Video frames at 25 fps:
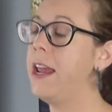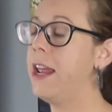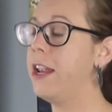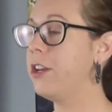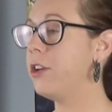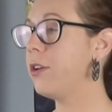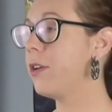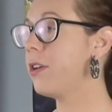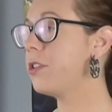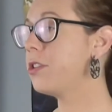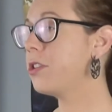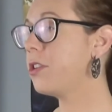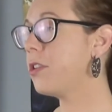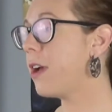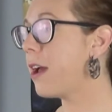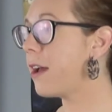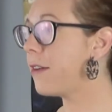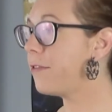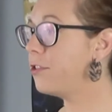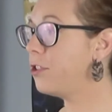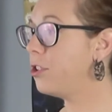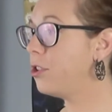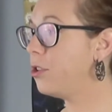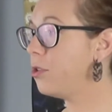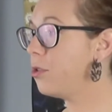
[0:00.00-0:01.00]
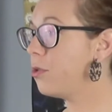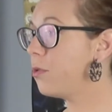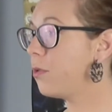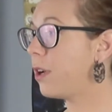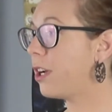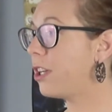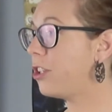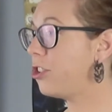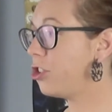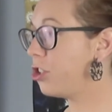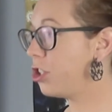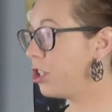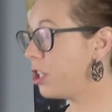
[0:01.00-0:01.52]
and you also have to
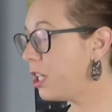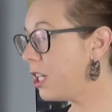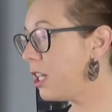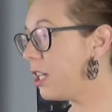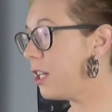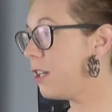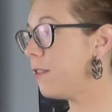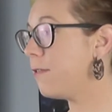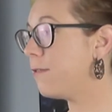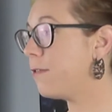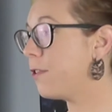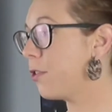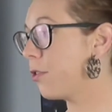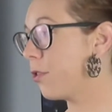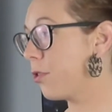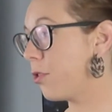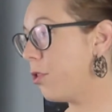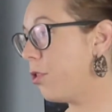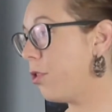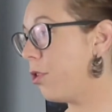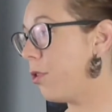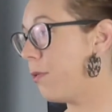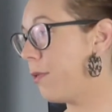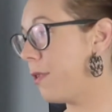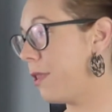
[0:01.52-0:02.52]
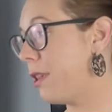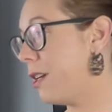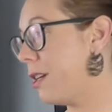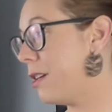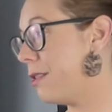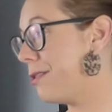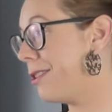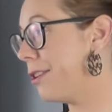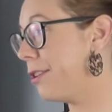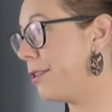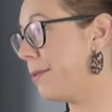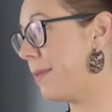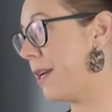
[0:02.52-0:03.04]
achieve your goal within
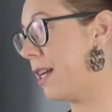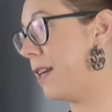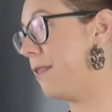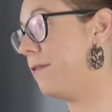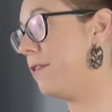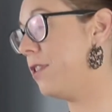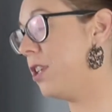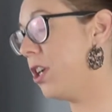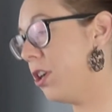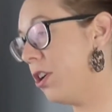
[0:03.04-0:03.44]
a certain amount of